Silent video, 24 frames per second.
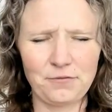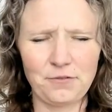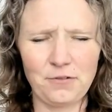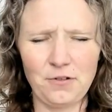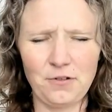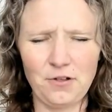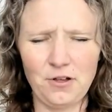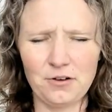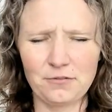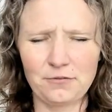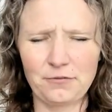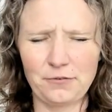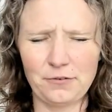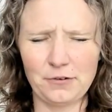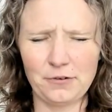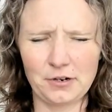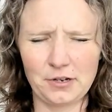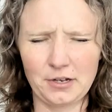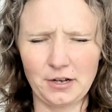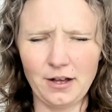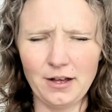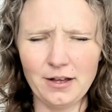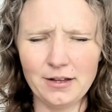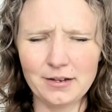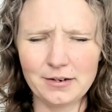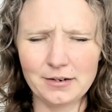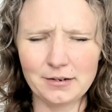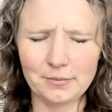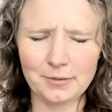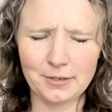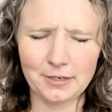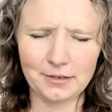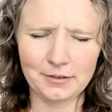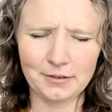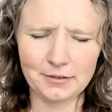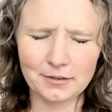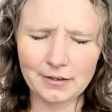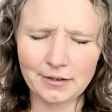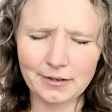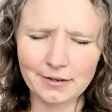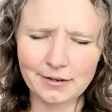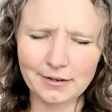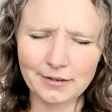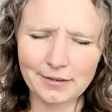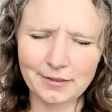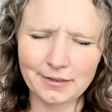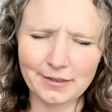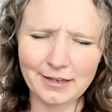long forgotten about
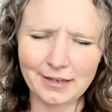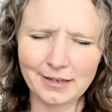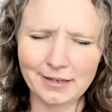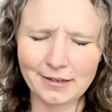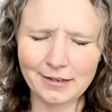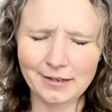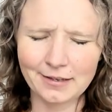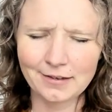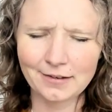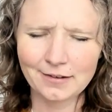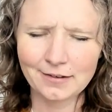kind of thing.